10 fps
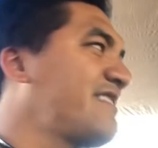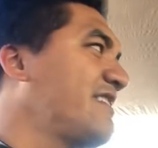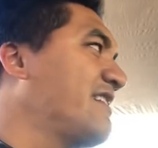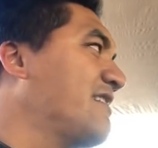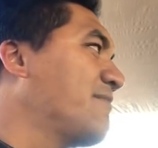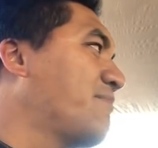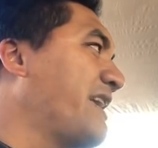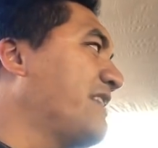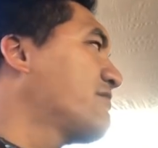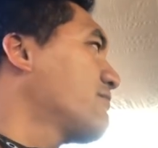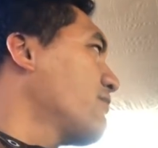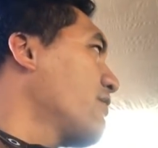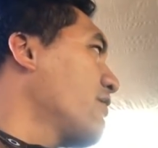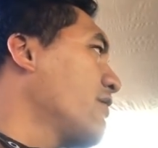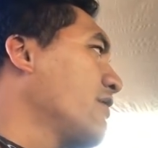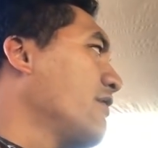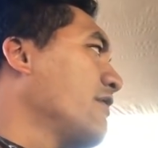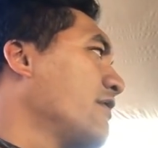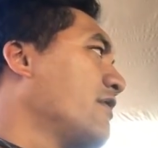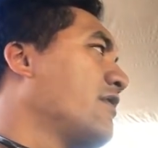that the plates were
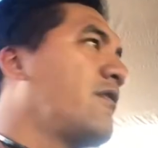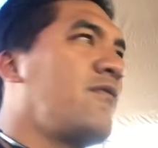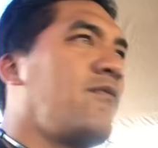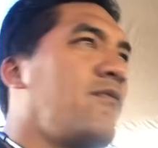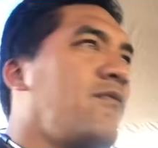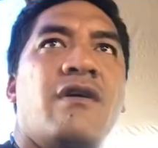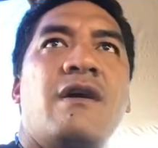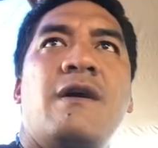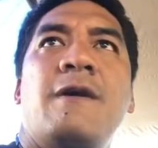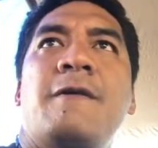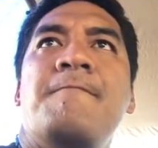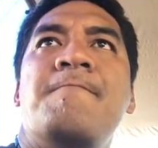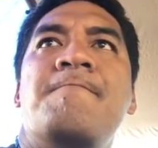were um,